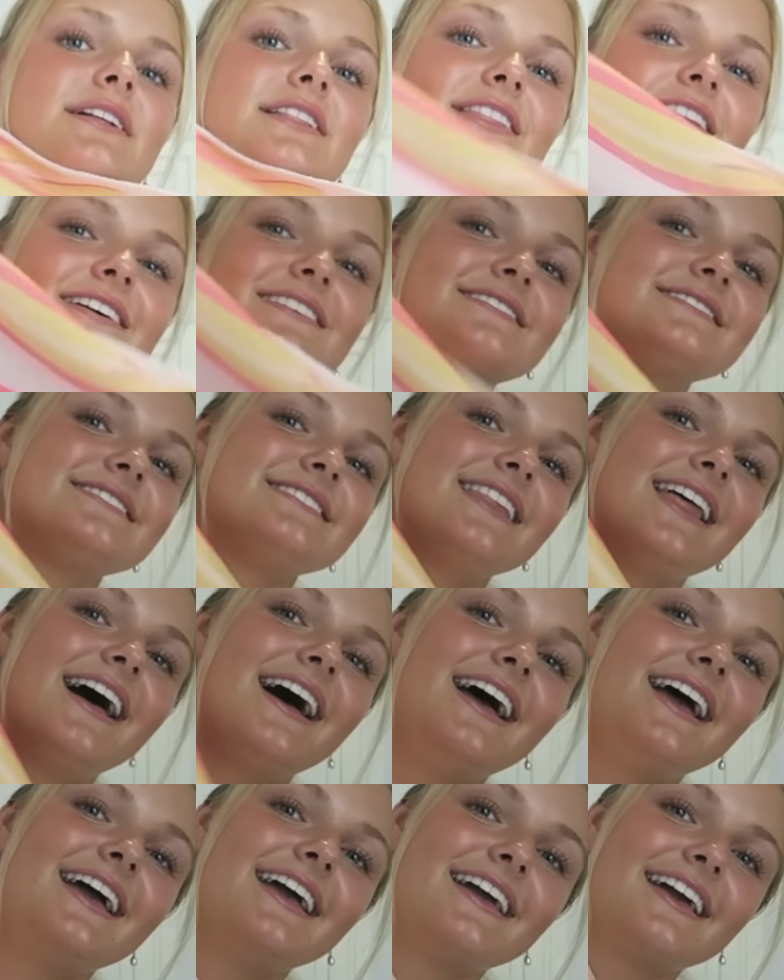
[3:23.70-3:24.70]
what it looks
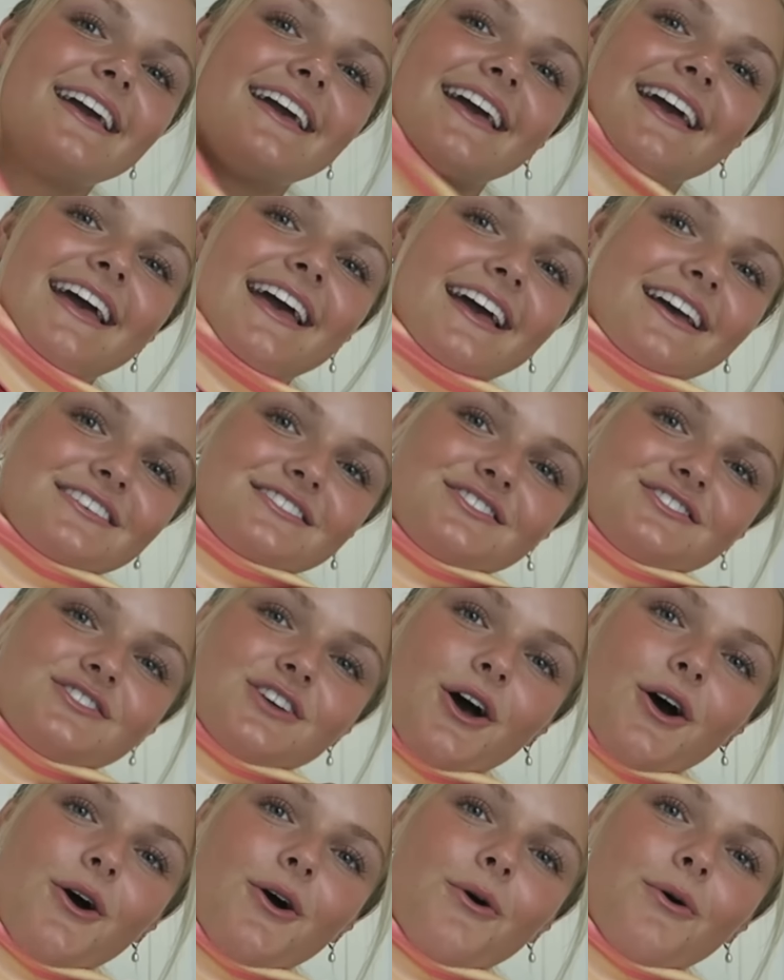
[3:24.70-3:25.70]
like.
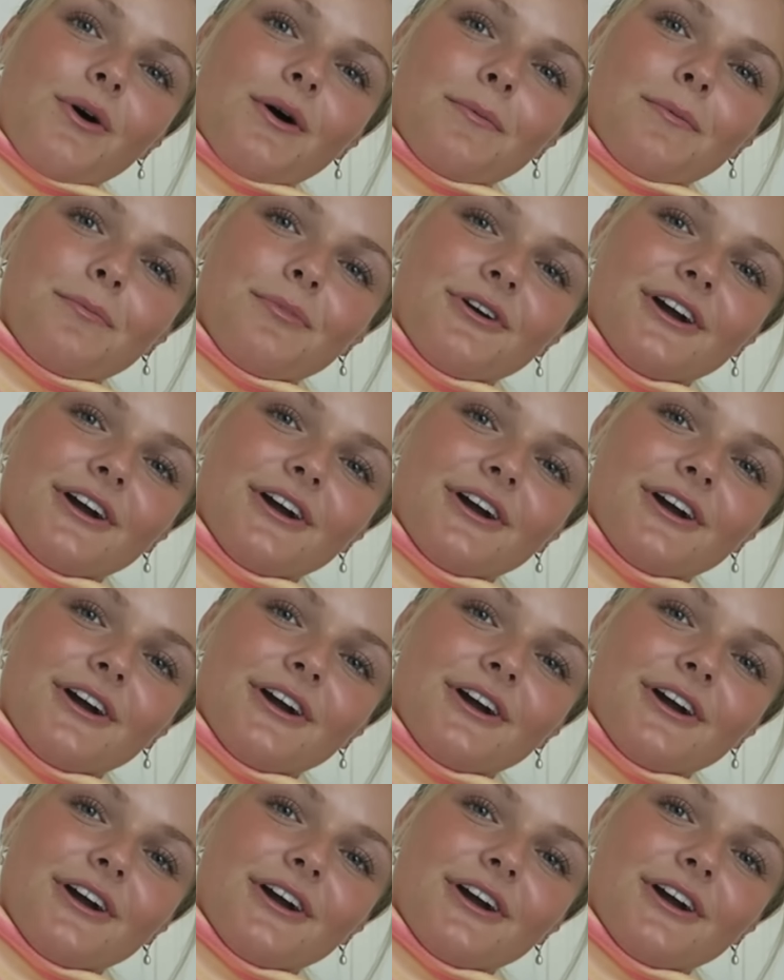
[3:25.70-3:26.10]
So